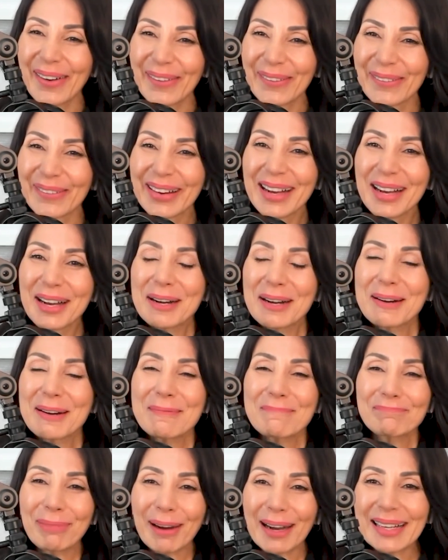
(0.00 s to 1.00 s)
You got it, but
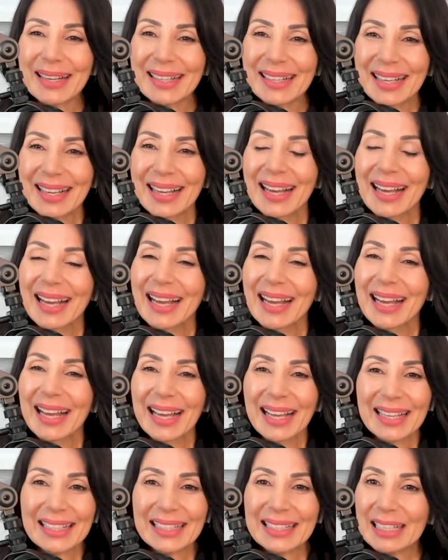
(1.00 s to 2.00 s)
you have to start
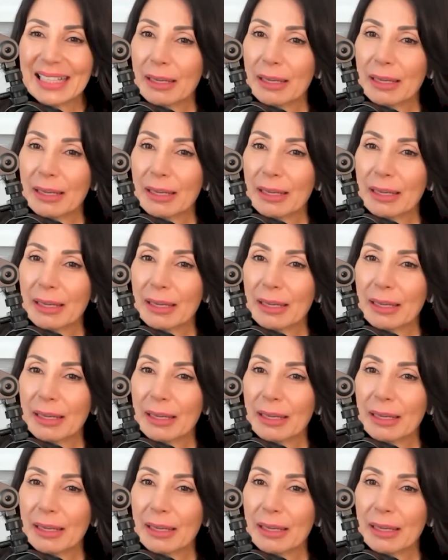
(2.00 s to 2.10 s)
somewhere,